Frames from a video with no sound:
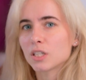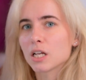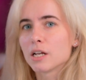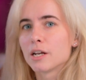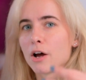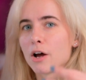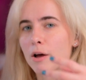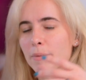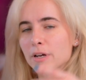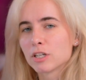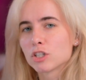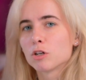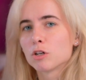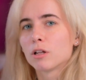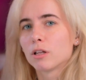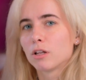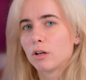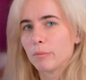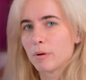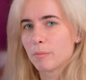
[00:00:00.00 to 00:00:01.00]
Now, I mentioned a
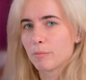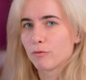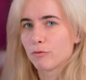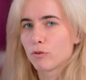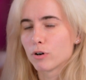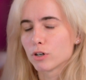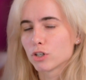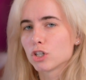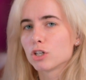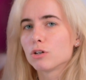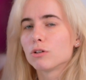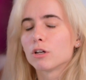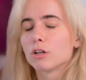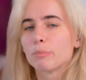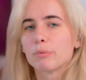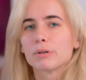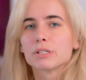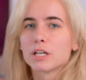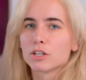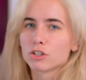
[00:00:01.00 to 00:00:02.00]
little bit before too, their
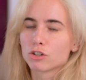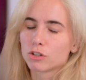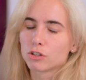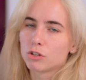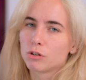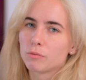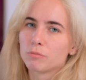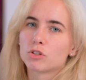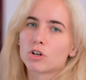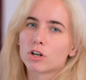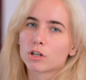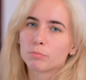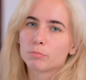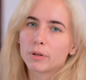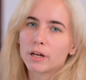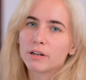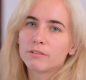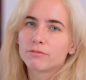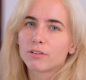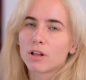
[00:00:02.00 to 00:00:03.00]
potential to obstruct
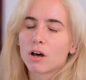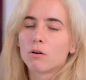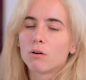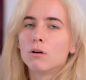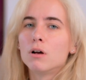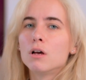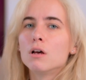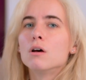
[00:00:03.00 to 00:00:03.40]
blood flow.